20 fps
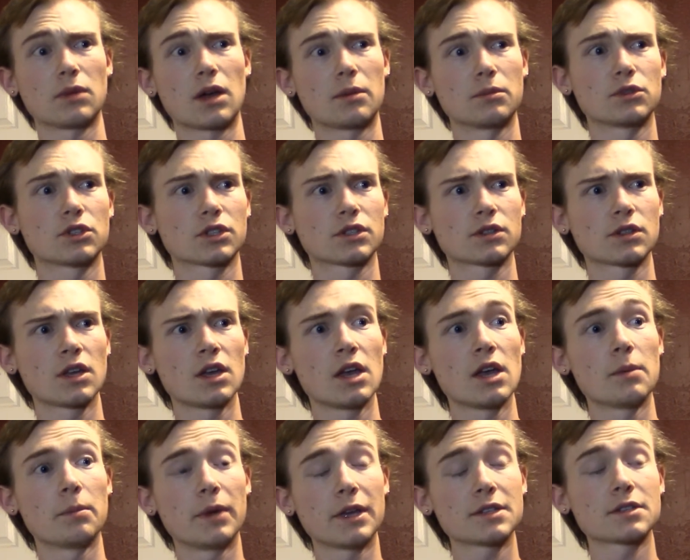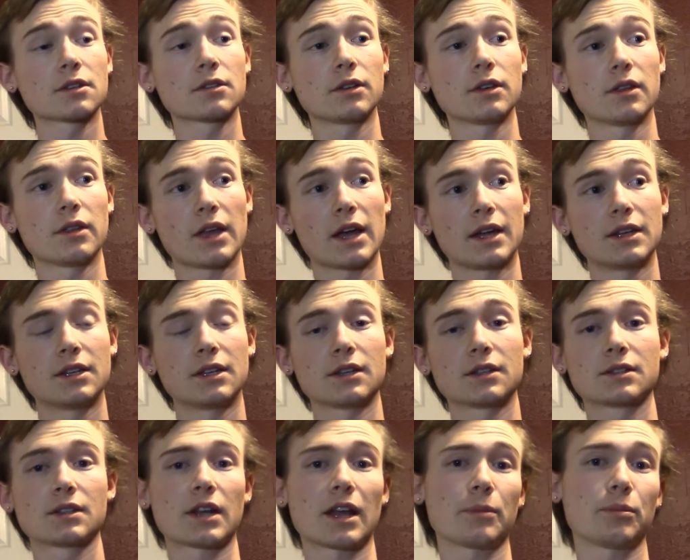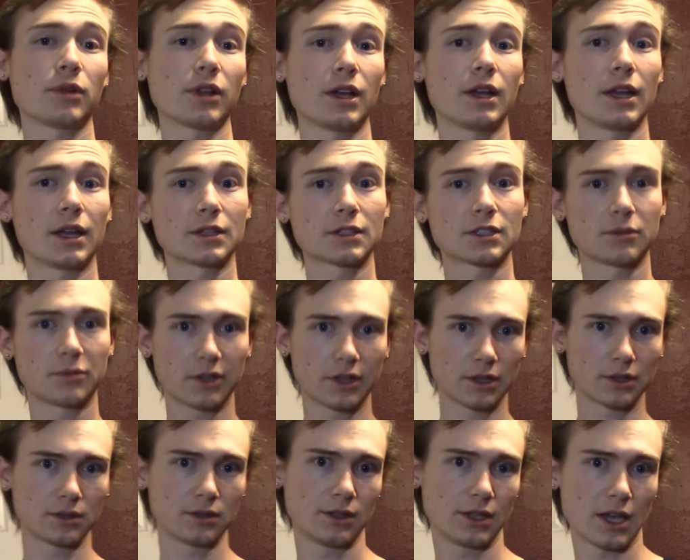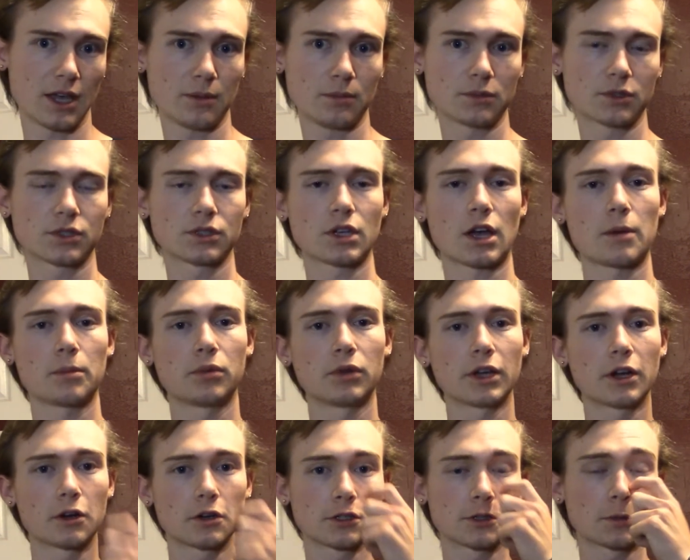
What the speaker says: I'm just, basically the idea is that I play against some of the game's top players.